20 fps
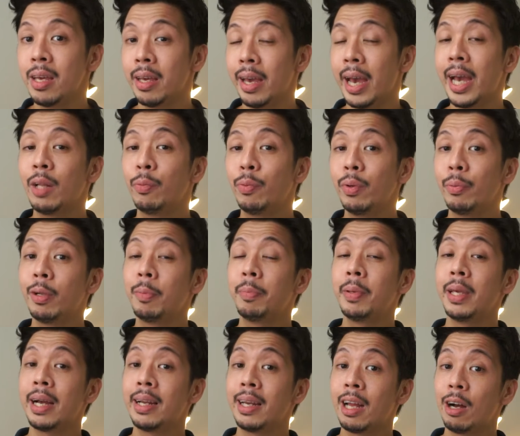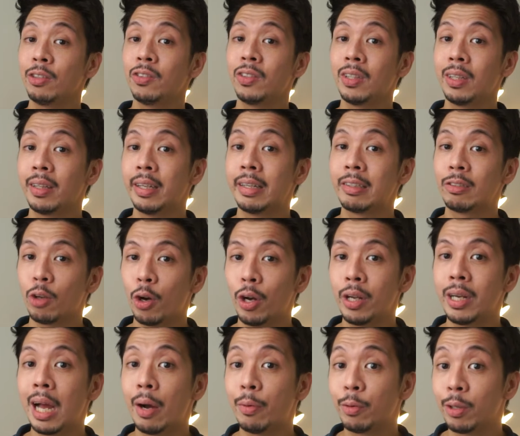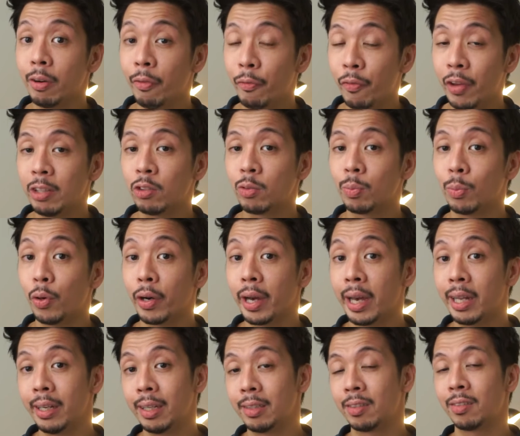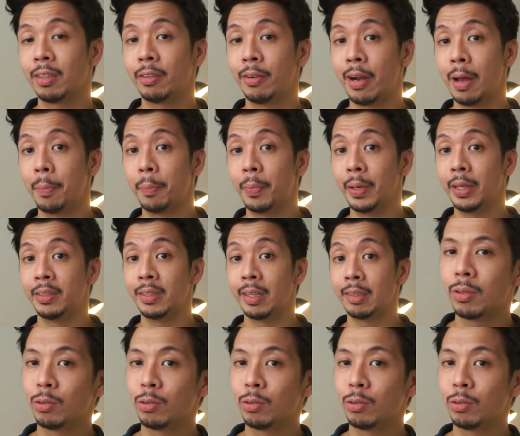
and we will be announcing this on our Facebook and Instagram pages.